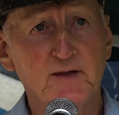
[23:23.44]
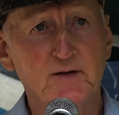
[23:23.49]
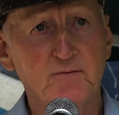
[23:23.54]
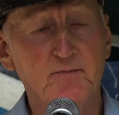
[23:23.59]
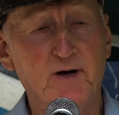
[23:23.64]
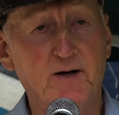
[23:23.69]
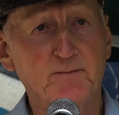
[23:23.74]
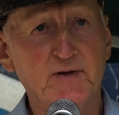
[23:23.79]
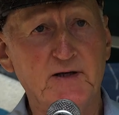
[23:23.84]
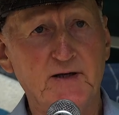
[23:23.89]

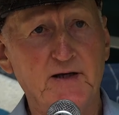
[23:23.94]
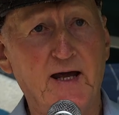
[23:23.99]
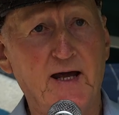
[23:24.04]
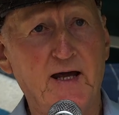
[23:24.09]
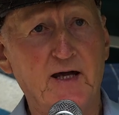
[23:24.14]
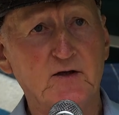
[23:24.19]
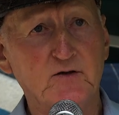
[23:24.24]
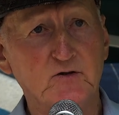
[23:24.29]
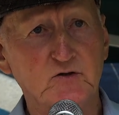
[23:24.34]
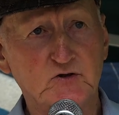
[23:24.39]
Mum and
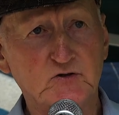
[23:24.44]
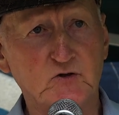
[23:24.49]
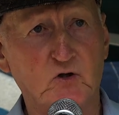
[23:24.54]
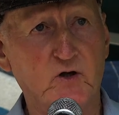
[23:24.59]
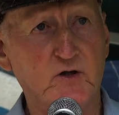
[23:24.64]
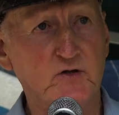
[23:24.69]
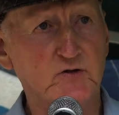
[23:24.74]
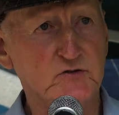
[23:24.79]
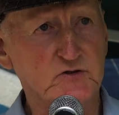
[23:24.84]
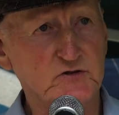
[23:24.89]
Dad
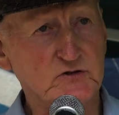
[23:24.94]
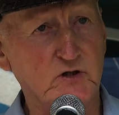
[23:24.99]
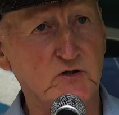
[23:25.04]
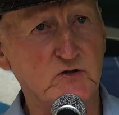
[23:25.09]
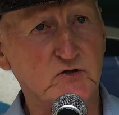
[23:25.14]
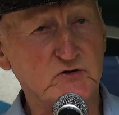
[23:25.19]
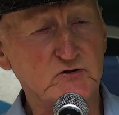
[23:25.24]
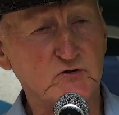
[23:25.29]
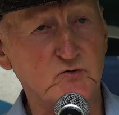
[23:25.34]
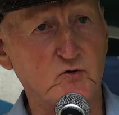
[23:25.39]
decided to
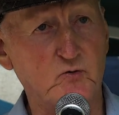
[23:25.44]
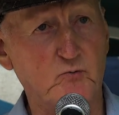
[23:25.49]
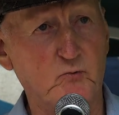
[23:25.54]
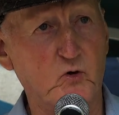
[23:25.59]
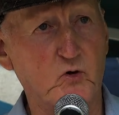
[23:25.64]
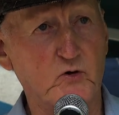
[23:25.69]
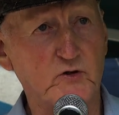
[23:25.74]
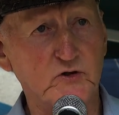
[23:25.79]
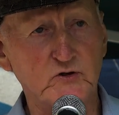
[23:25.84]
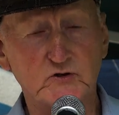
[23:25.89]
send us to a
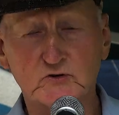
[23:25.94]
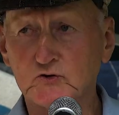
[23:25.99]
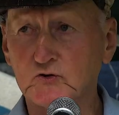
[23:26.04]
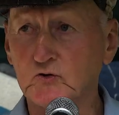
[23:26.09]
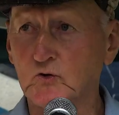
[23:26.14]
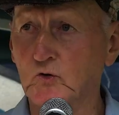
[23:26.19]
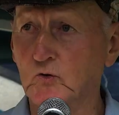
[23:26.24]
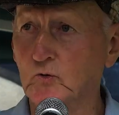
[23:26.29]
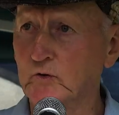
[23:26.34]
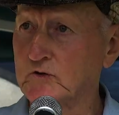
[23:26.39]
boarding
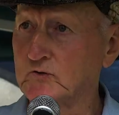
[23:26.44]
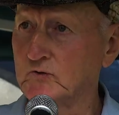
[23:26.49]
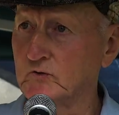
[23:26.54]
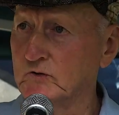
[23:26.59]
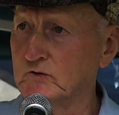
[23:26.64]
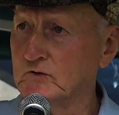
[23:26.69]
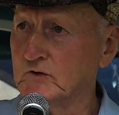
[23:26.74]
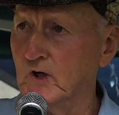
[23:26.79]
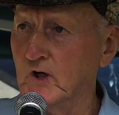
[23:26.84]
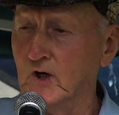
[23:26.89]
school, which
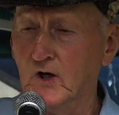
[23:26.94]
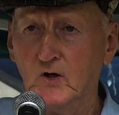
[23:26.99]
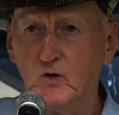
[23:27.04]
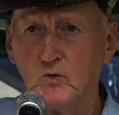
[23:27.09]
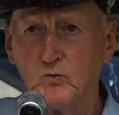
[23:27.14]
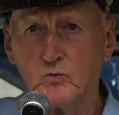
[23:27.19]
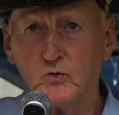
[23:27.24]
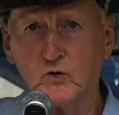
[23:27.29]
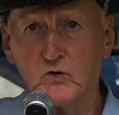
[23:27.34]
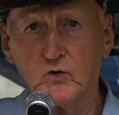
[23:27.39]
was
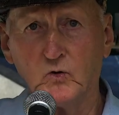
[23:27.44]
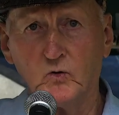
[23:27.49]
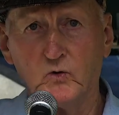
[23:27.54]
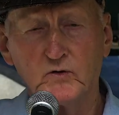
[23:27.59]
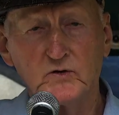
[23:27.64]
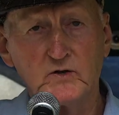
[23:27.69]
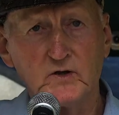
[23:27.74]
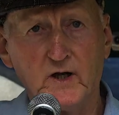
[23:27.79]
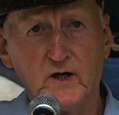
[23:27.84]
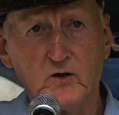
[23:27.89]

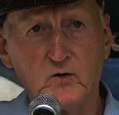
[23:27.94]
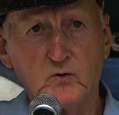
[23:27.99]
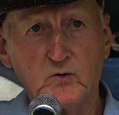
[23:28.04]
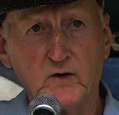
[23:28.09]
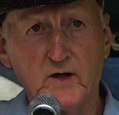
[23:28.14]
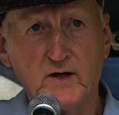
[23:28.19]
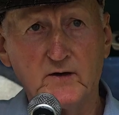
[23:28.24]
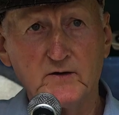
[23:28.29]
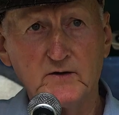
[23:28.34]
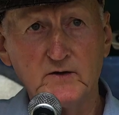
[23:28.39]
Woodlawn, you
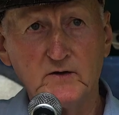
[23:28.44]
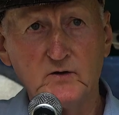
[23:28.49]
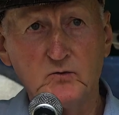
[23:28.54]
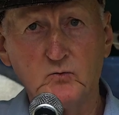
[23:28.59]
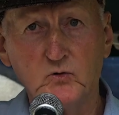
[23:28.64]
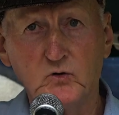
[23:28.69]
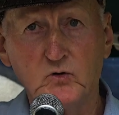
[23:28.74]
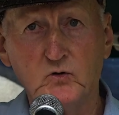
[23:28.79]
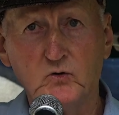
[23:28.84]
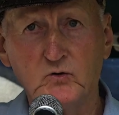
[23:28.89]
know, out here,
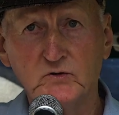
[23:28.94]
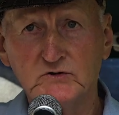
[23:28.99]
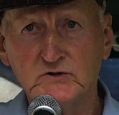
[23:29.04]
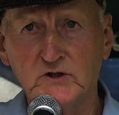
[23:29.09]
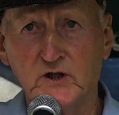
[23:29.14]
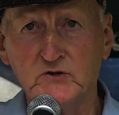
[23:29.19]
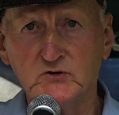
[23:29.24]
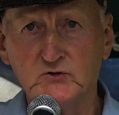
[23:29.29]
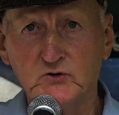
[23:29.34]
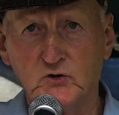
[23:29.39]
Woodlawn,
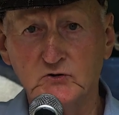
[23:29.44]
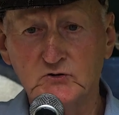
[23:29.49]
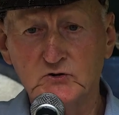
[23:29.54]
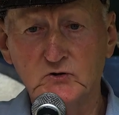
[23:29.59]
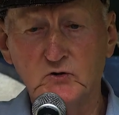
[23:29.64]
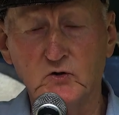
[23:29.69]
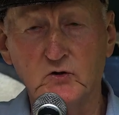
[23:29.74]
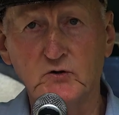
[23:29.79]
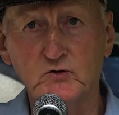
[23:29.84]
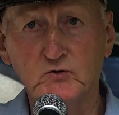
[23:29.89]
St.
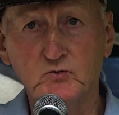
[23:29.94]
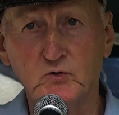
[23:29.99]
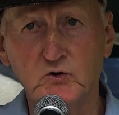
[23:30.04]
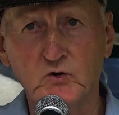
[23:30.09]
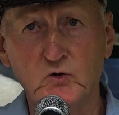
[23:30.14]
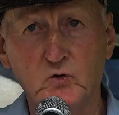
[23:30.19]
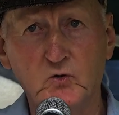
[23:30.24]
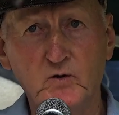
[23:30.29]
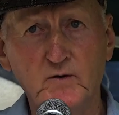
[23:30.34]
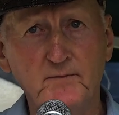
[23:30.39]
John's College,
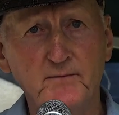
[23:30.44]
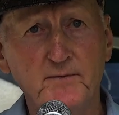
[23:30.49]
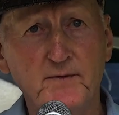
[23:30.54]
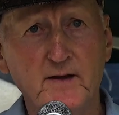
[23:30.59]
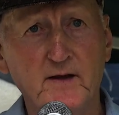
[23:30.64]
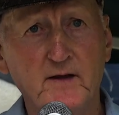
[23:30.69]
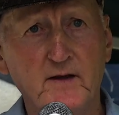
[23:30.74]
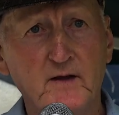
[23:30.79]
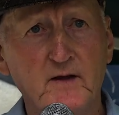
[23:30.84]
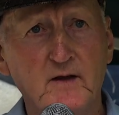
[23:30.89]
Woodlawn.
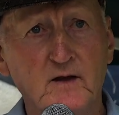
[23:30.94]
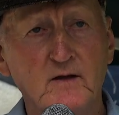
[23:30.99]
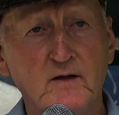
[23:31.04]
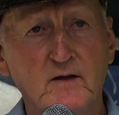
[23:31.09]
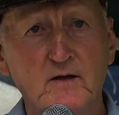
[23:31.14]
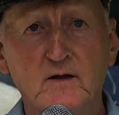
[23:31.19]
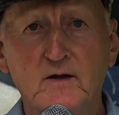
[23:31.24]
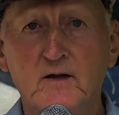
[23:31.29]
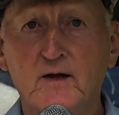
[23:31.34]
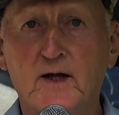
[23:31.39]

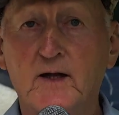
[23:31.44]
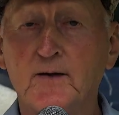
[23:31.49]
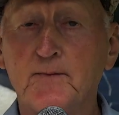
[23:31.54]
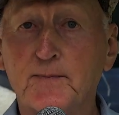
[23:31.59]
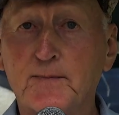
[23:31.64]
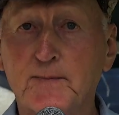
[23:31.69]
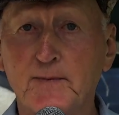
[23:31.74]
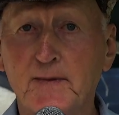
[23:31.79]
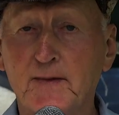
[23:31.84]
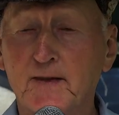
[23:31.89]

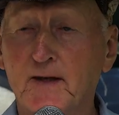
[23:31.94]
And